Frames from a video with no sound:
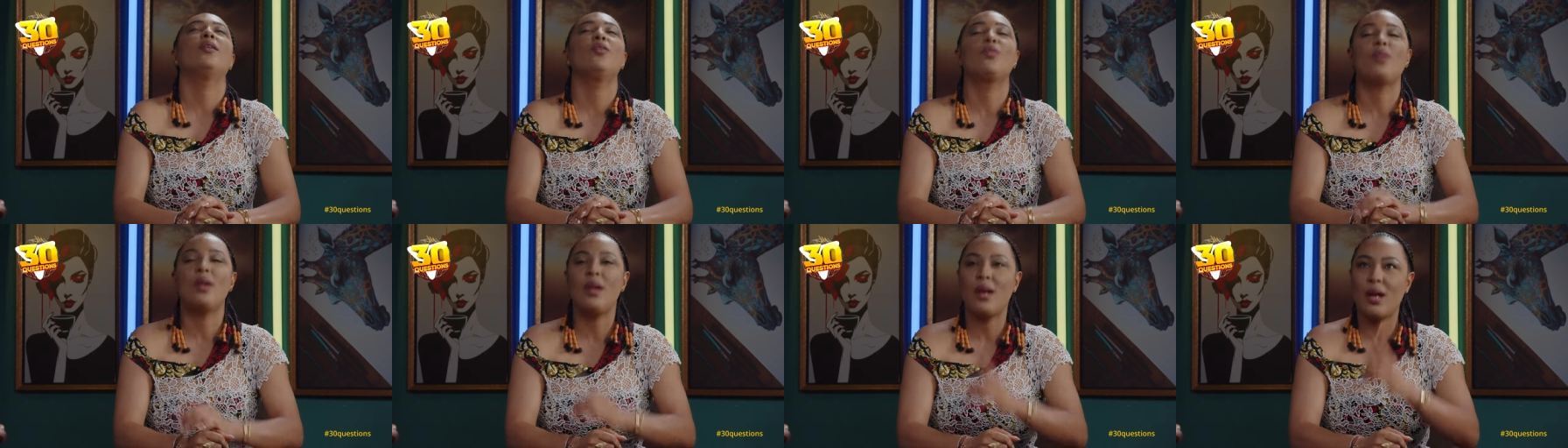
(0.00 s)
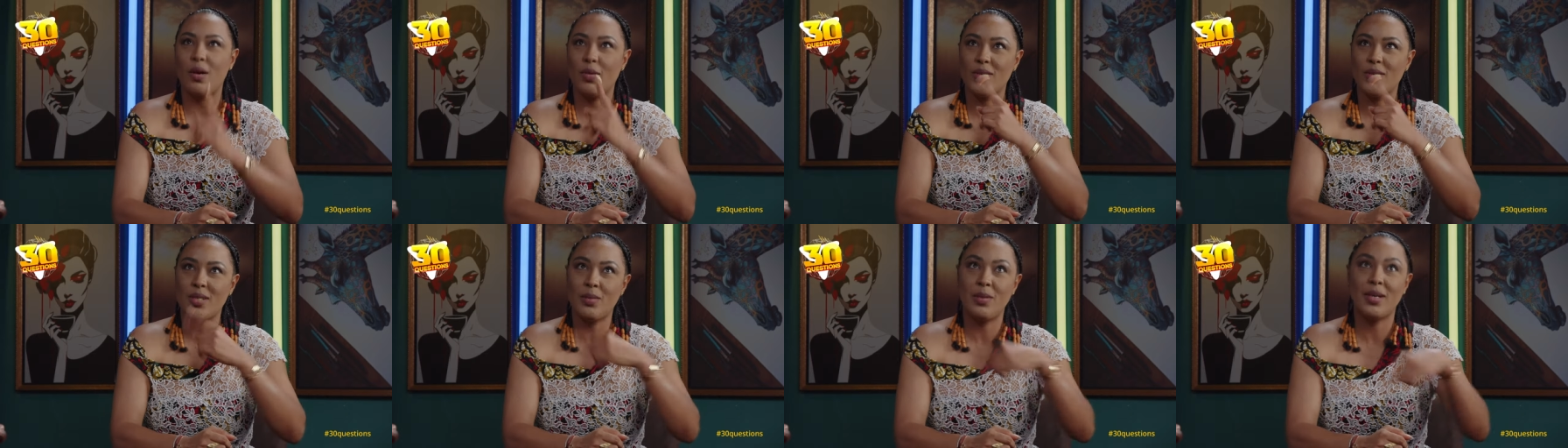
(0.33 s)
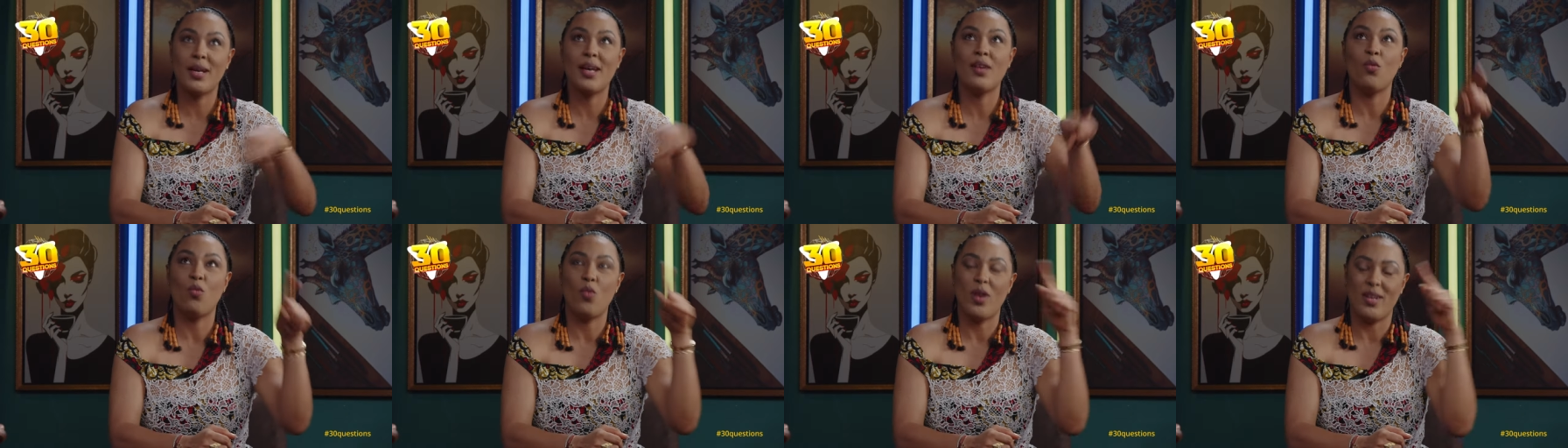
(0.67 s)
Kanaka was a
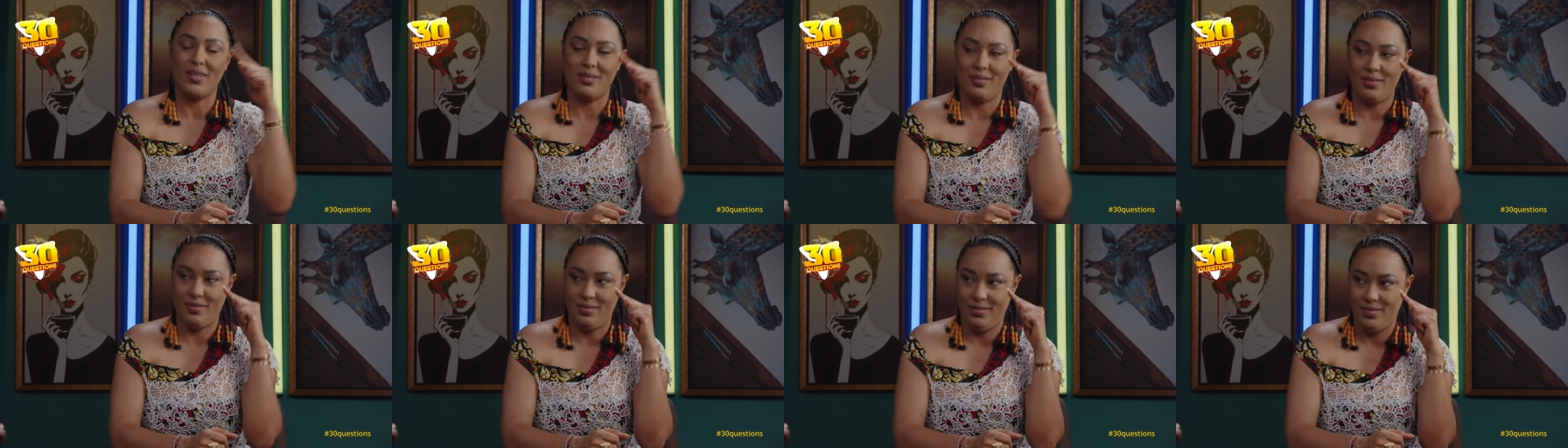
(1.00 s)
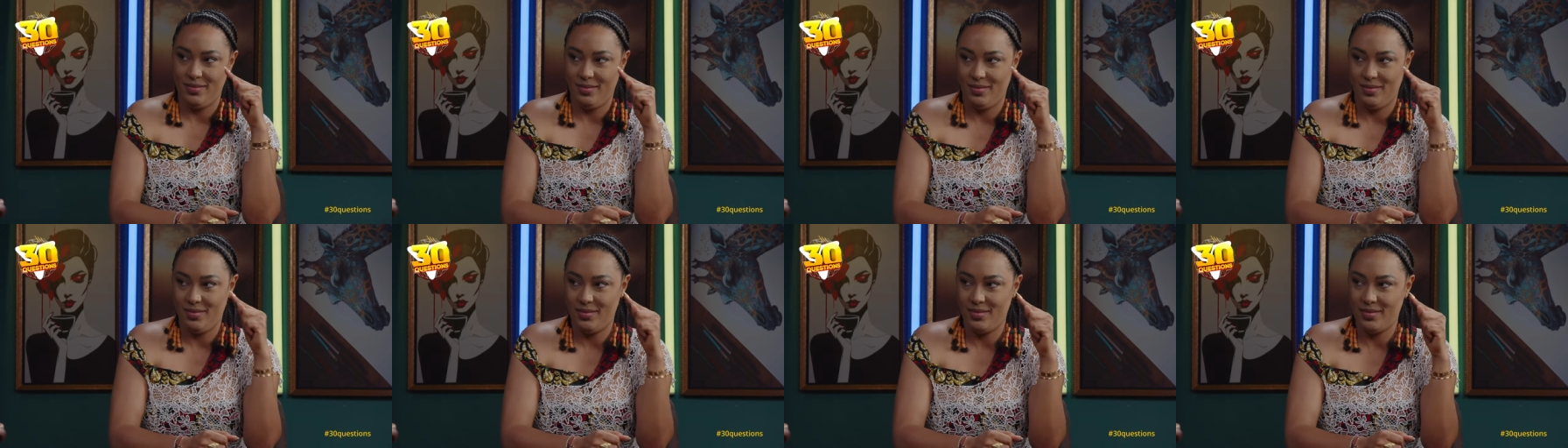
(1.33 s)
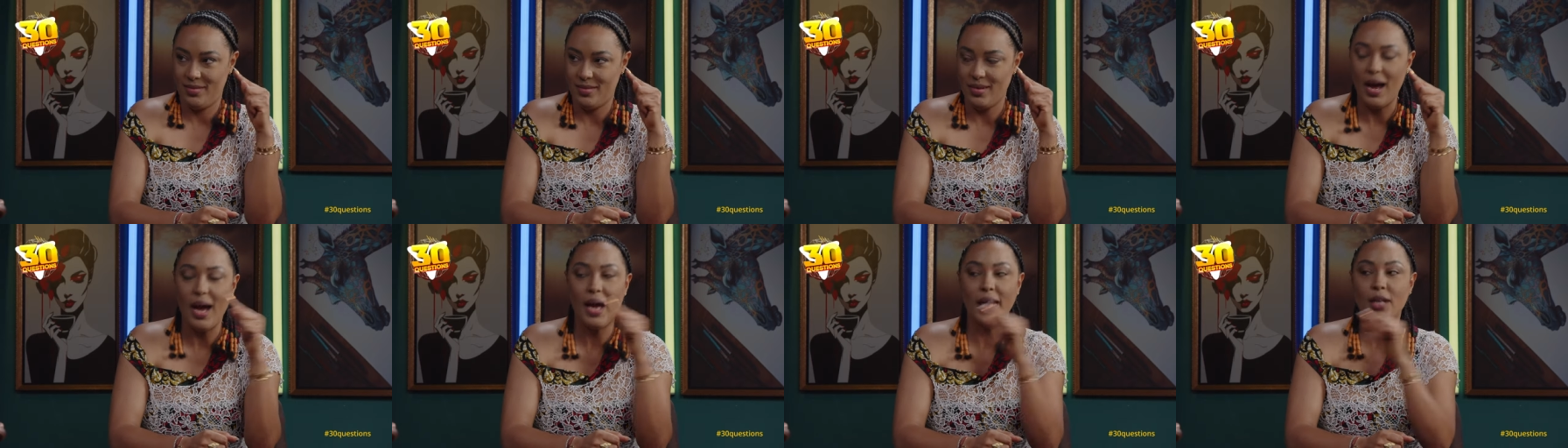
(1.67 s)
kind of one.
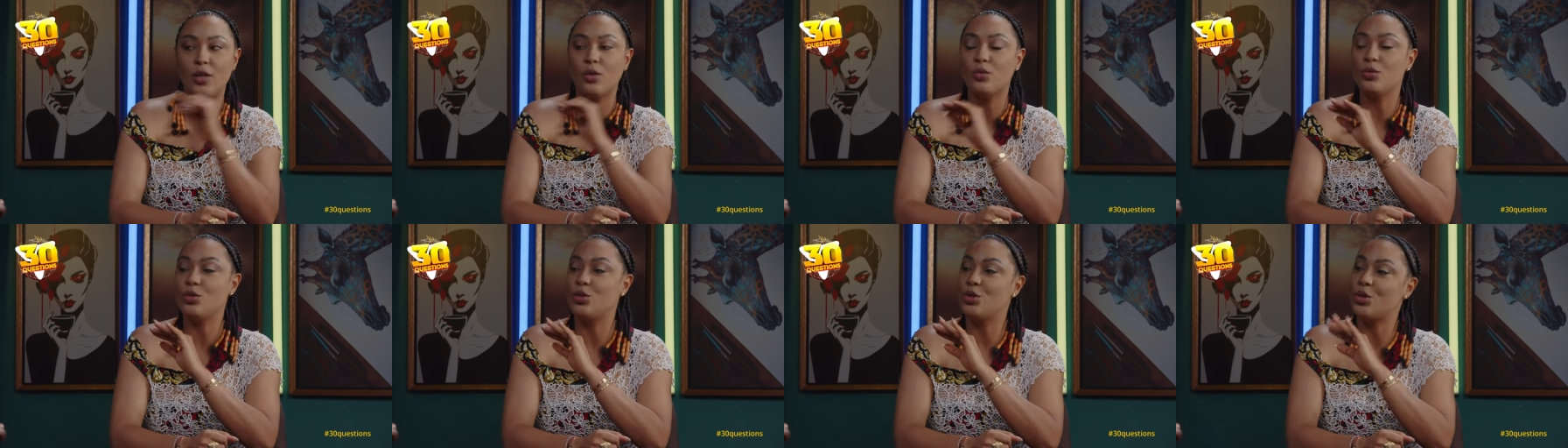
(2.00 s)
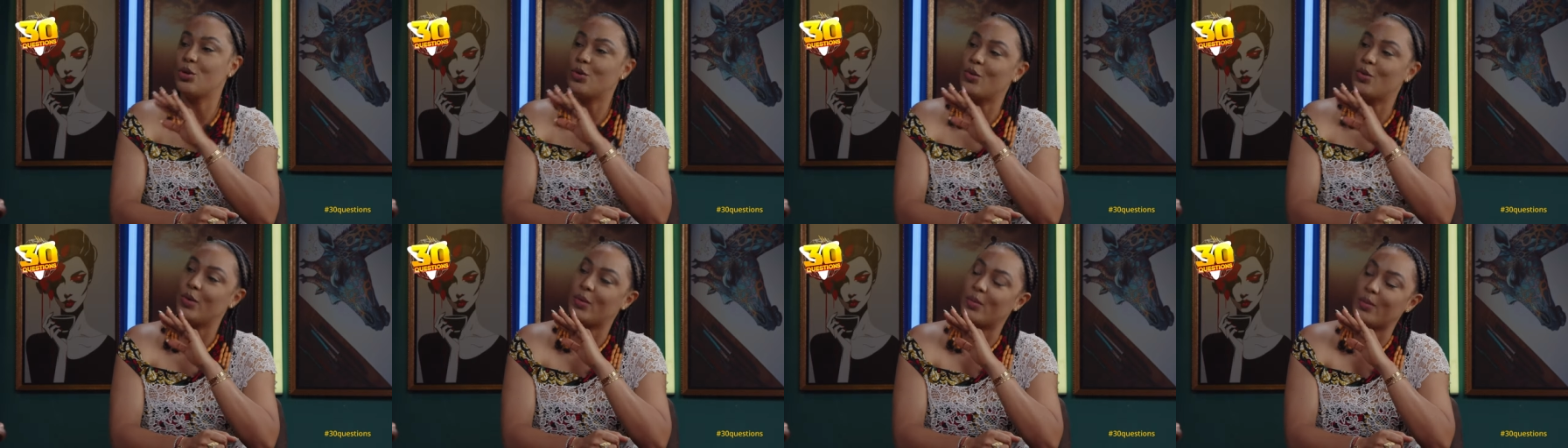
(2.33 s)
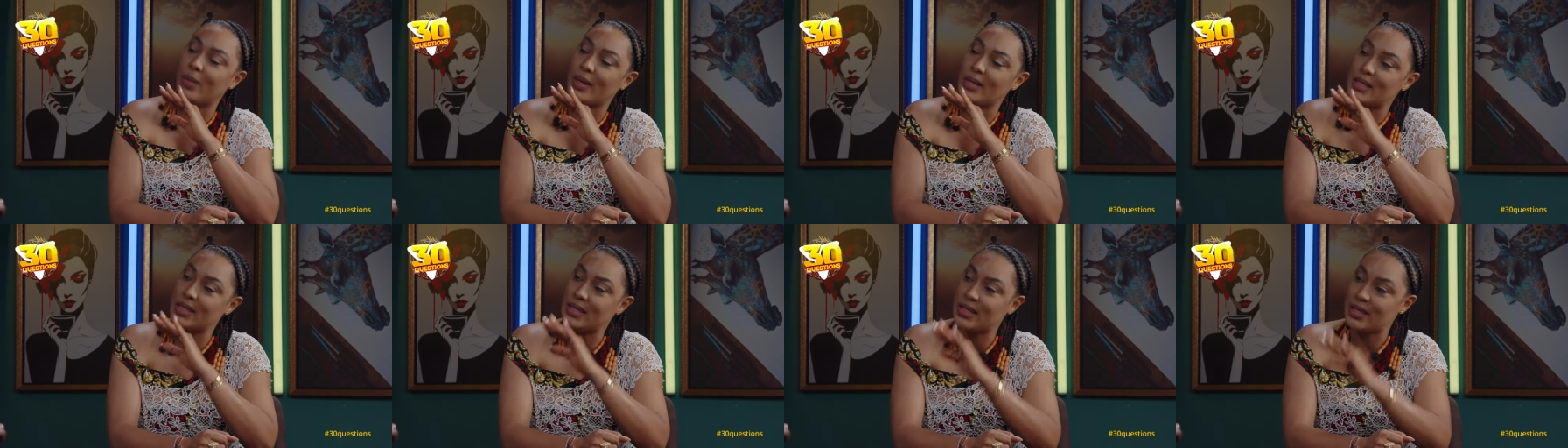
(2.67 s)
I don't joke with my
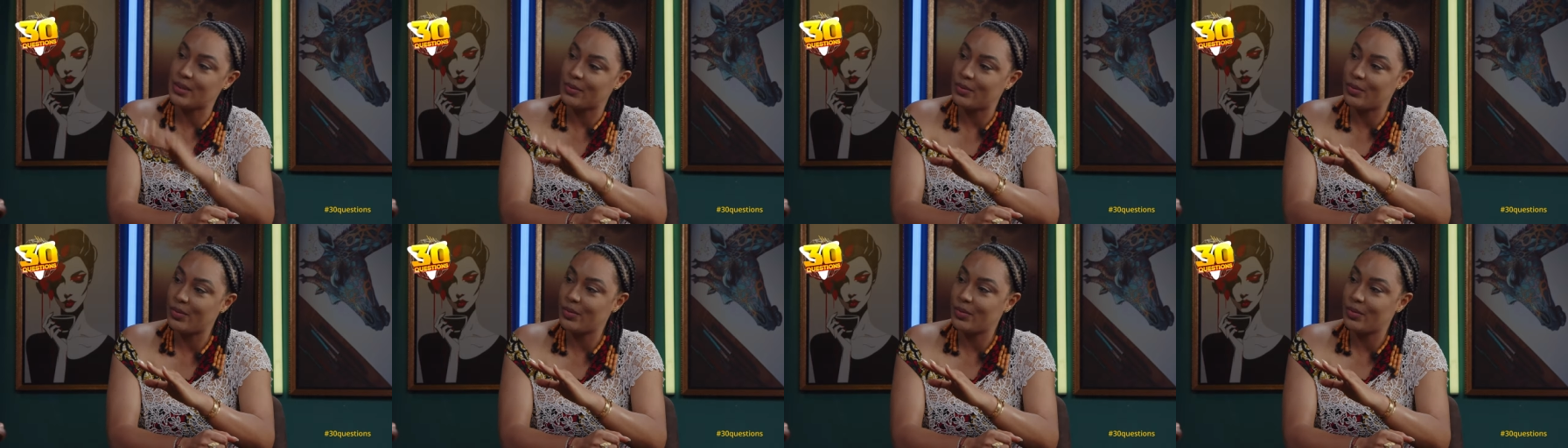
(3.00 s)
sleep.